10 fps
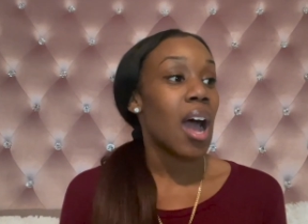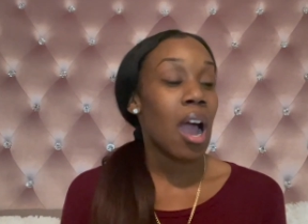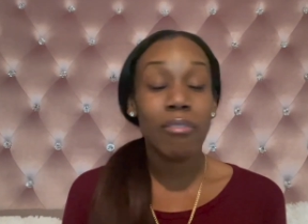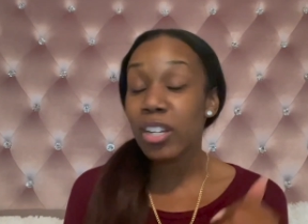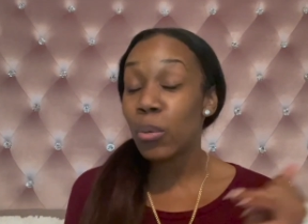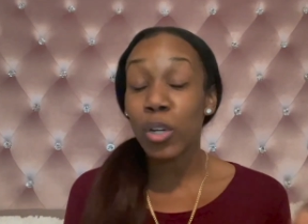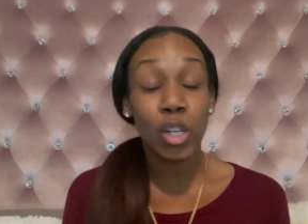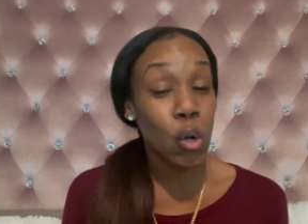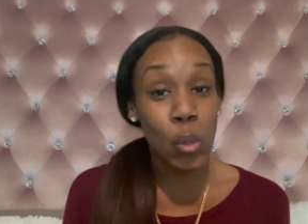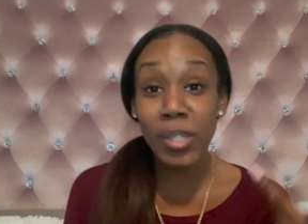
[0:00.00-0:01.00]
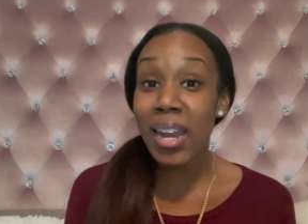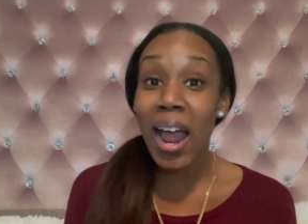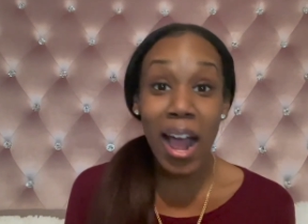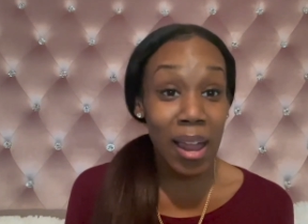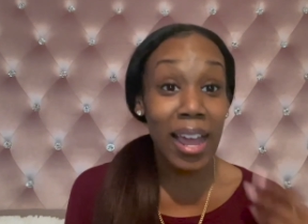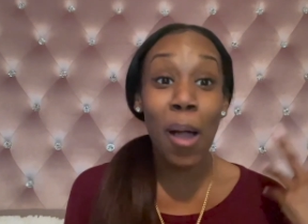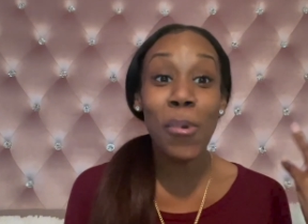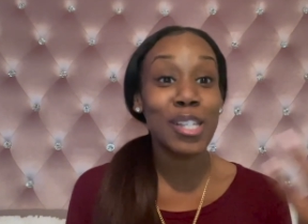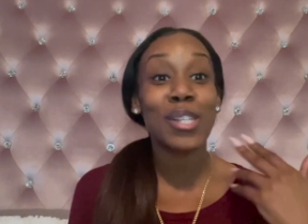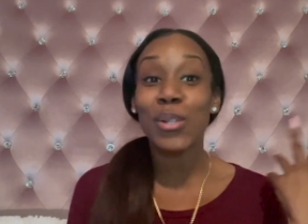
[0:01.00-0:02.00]
I really wanted to go up to the house. Like, I
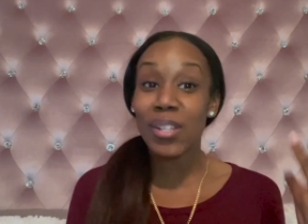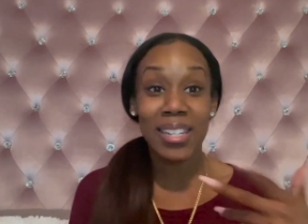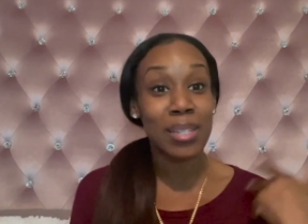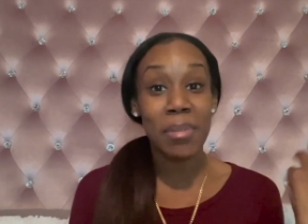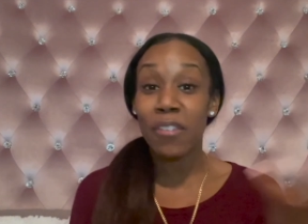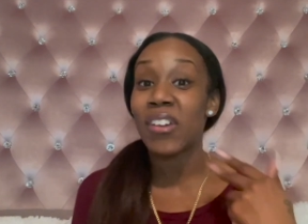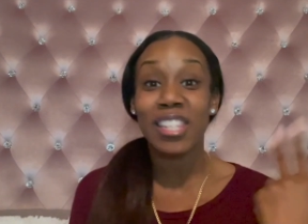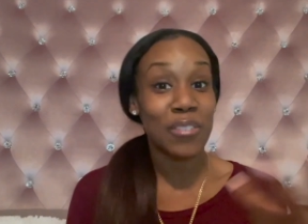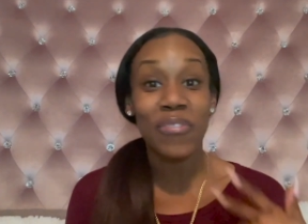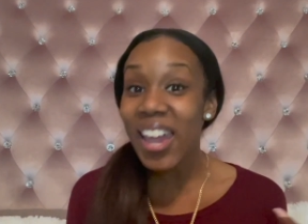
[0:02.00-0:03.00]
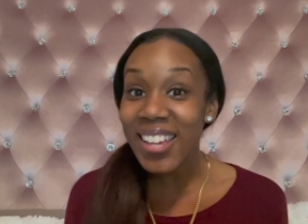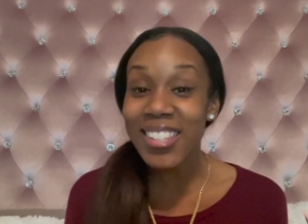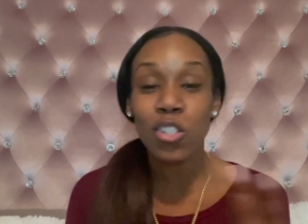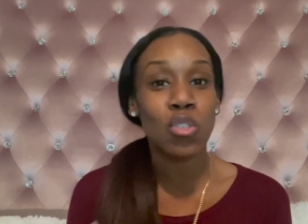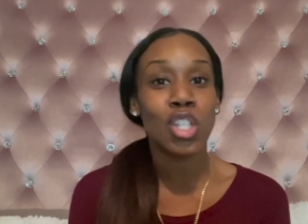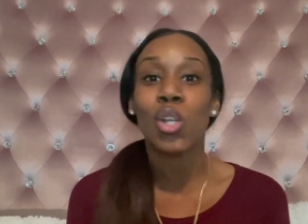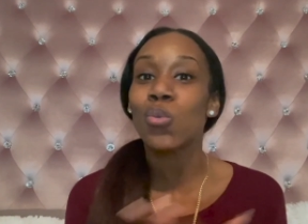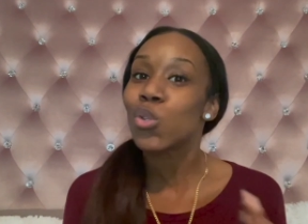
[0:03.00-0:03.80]
wanted to talk to this man face to face, because you just don't